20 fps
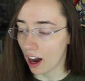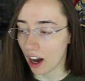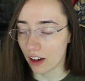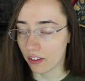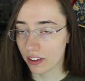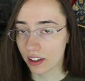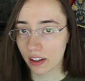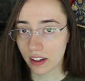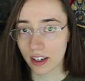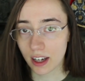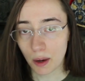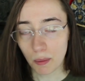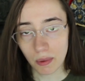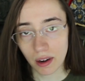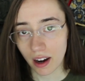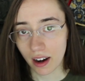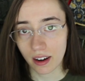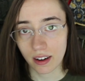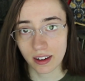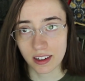I feel like I'm
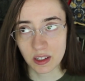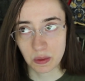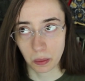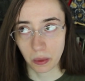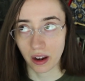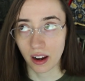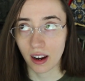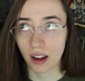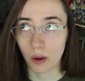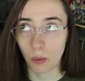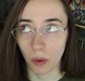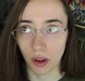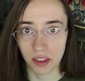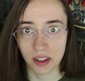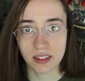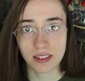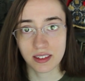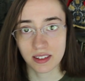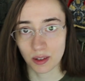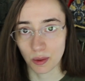not explaining what
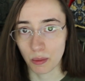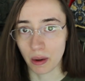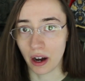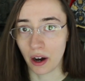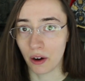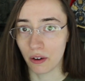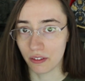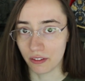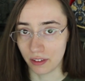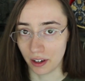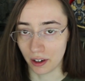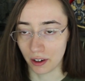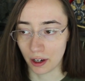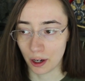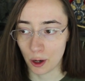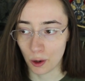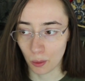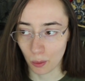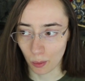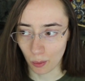this is about
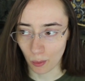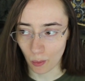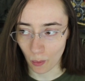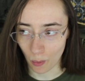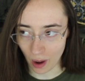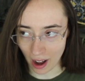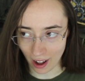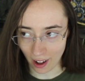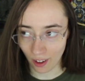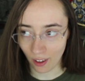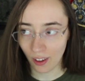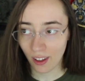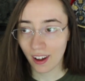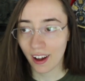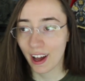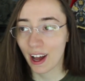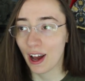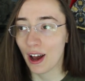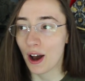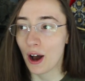very well,